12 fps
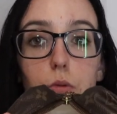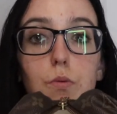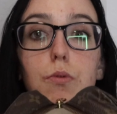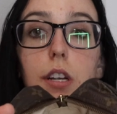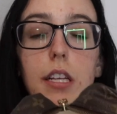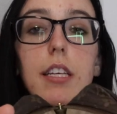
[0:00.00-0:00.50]

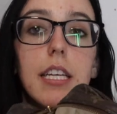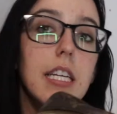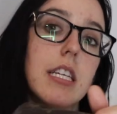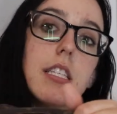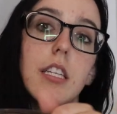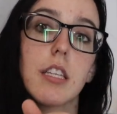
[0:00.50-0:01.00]

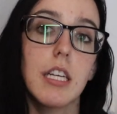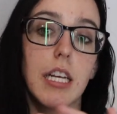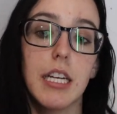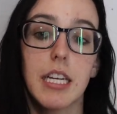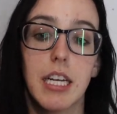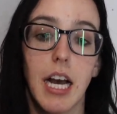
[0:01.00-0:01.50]
really easily,
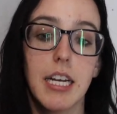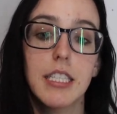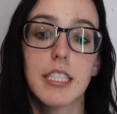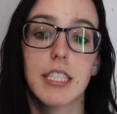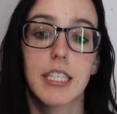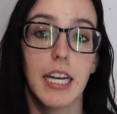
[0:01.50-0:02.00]
and it kind of
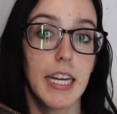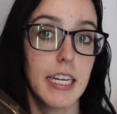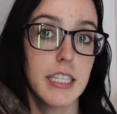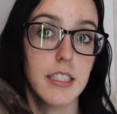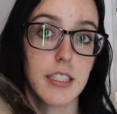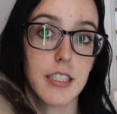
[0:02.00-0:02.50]

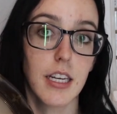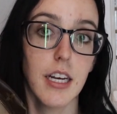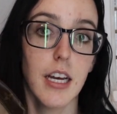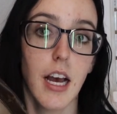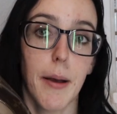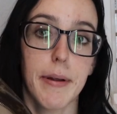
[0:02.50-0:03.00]
stays.
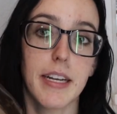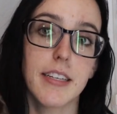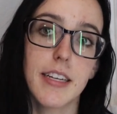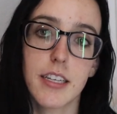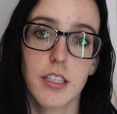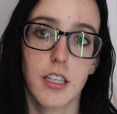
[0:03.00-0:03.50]
I mean,
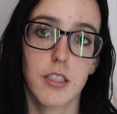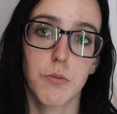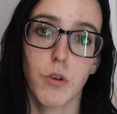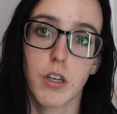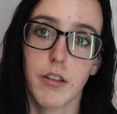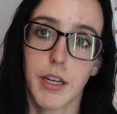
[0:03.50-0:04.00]
it does
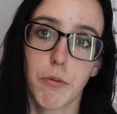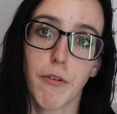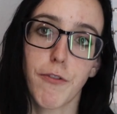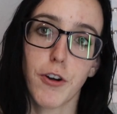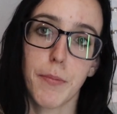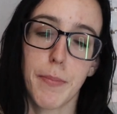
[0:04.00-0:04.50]
want to, like,
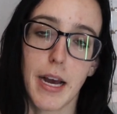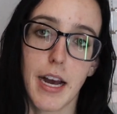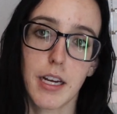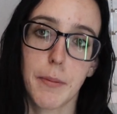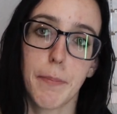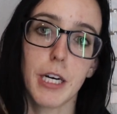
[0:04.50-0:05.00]
revert
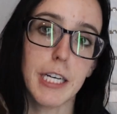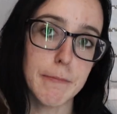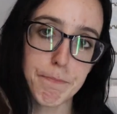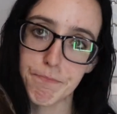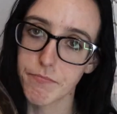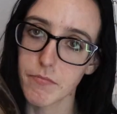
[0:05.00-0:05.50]
back,
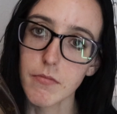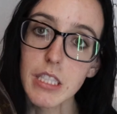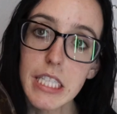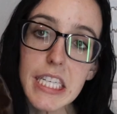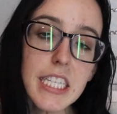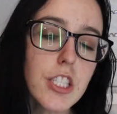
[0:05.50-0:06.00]
but
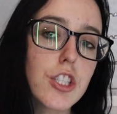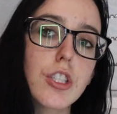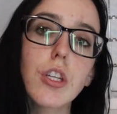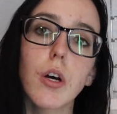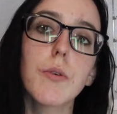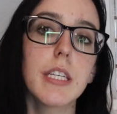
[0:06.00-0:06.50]
it's
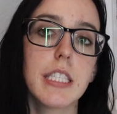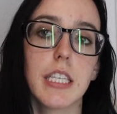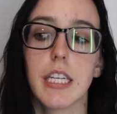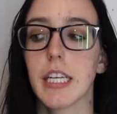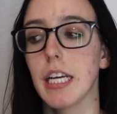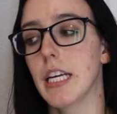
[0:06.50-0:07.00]
so easy
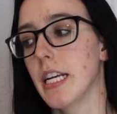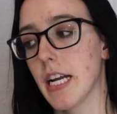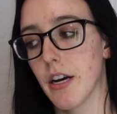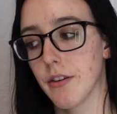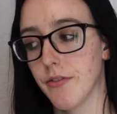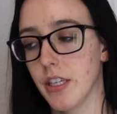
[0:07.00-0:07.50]
to get in and
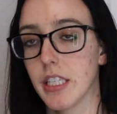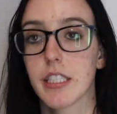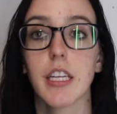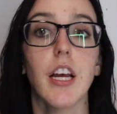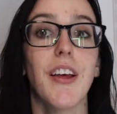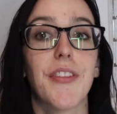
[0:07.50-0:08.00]
out of
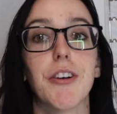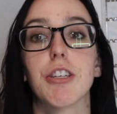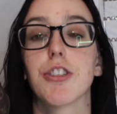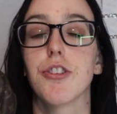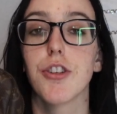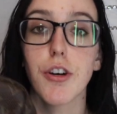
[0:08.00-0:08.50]
this. There
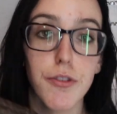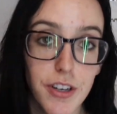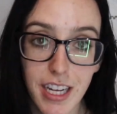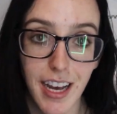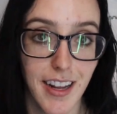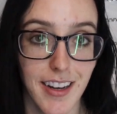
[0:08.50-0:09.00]
is no
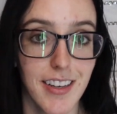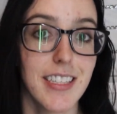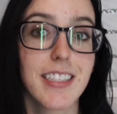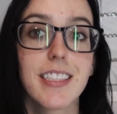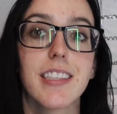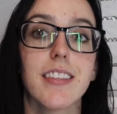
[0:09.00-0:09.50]
Vachetta.
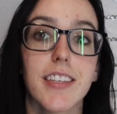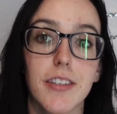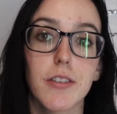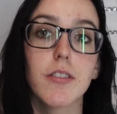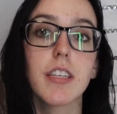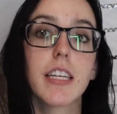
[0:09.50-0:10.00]
It's
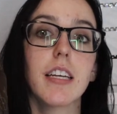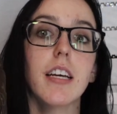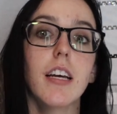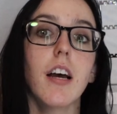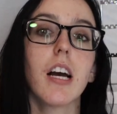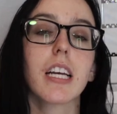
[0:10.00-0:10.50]
literally
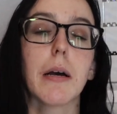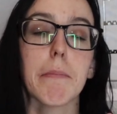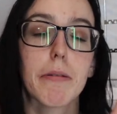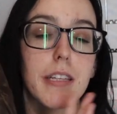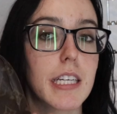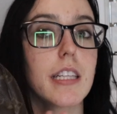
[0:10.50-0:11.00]

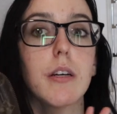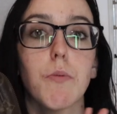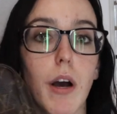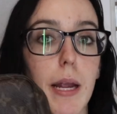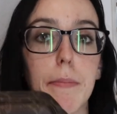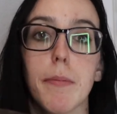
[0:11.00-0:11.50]
completely
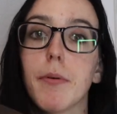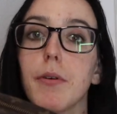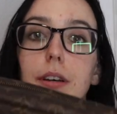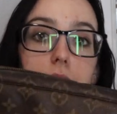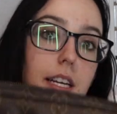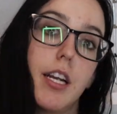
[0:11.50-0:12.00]

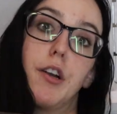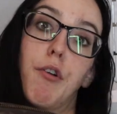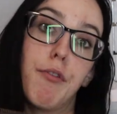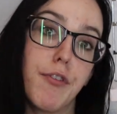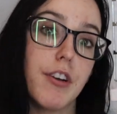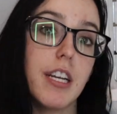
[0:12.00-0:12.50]
wipeable and
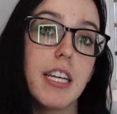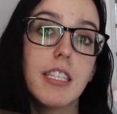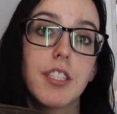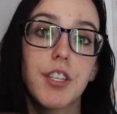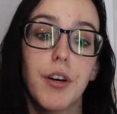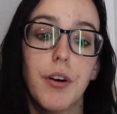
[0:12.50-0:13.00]
carefree,
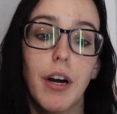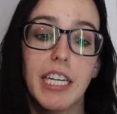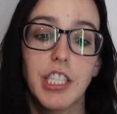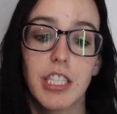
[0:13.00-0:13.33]
so